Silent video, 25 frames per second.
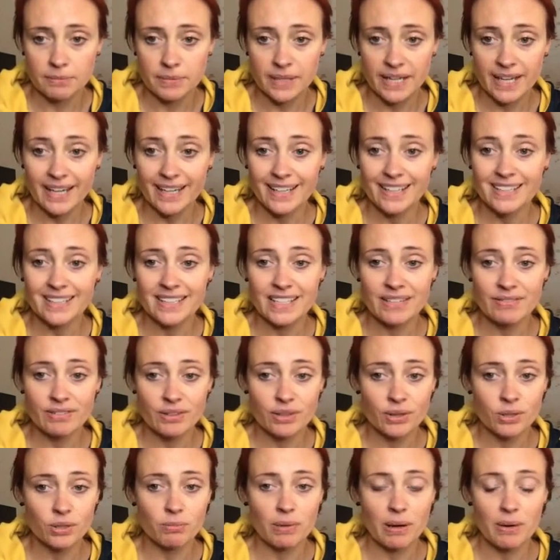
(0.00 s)
Kate's
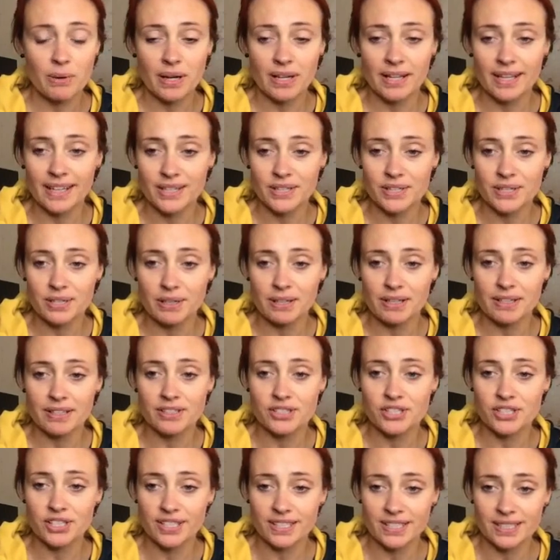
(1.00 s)
never thought about a collection
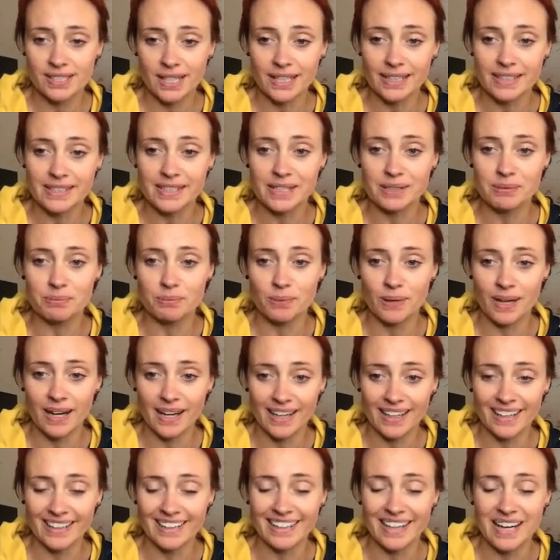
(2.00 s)
and she's excited.
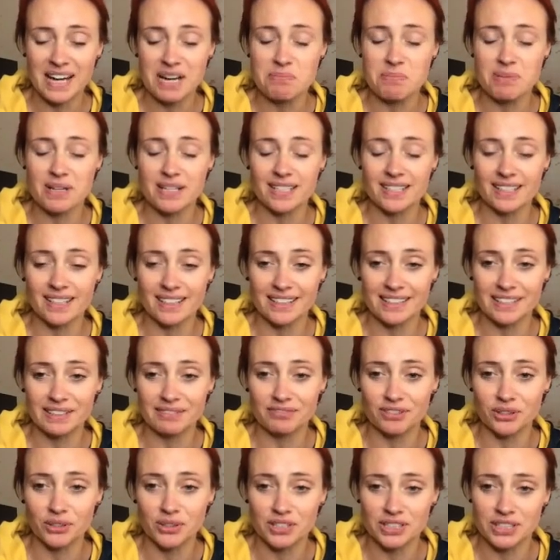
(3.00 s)
Why? I'm
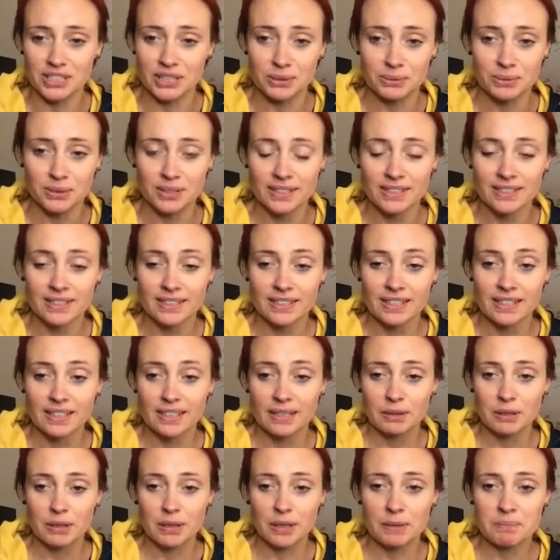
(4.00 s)
excited for you.
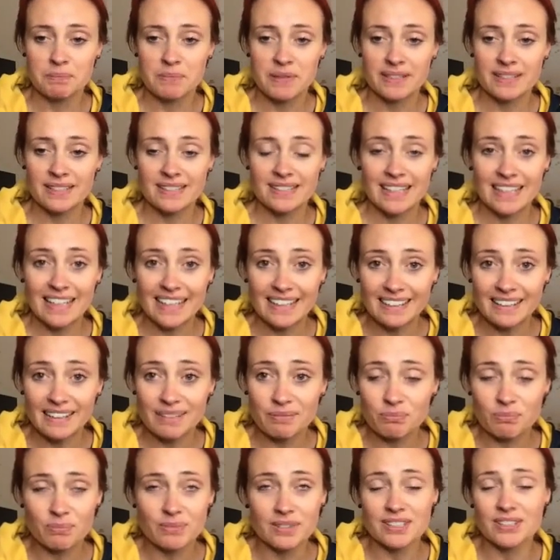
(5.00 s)
It's silly.
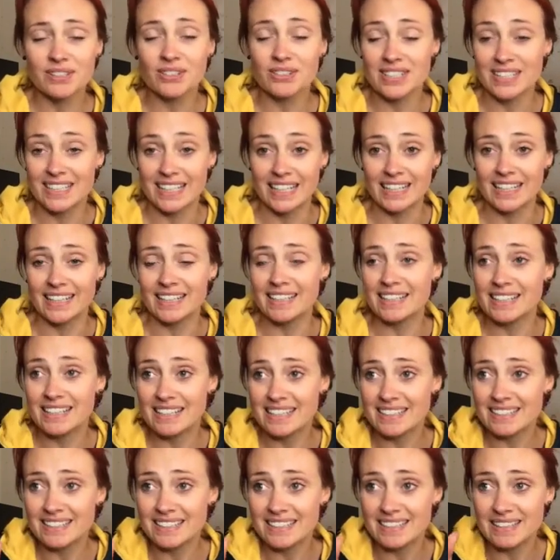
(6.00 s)
It's not silly.
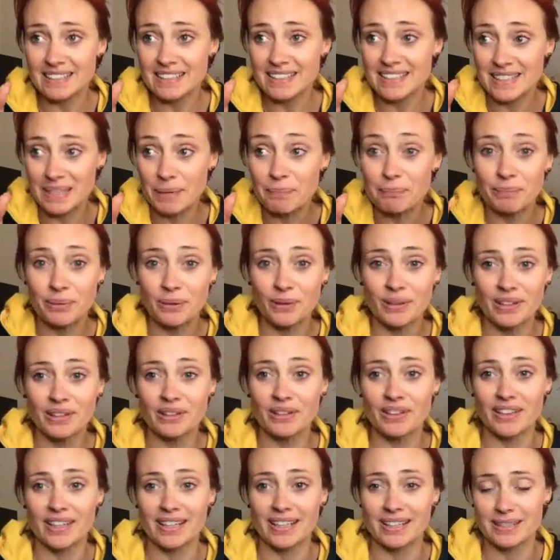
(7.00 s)
It's simple
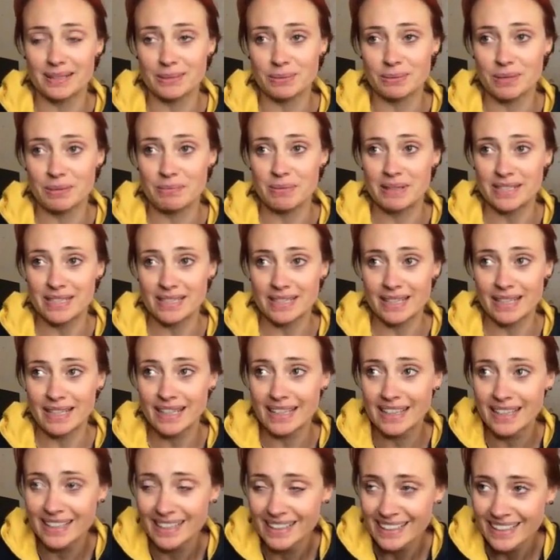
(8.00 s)
little things. That's what I meant to
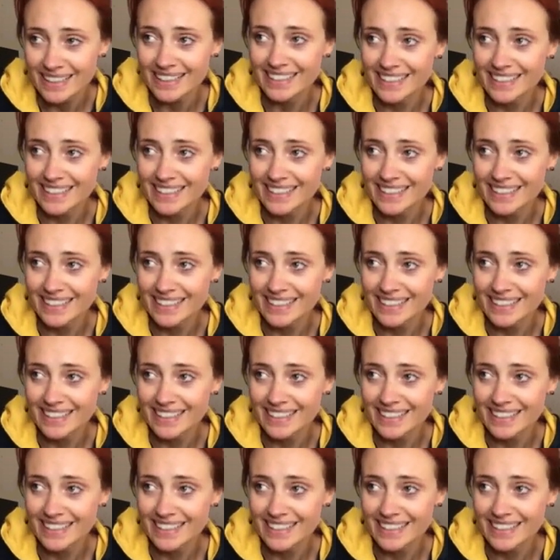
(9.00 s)
say.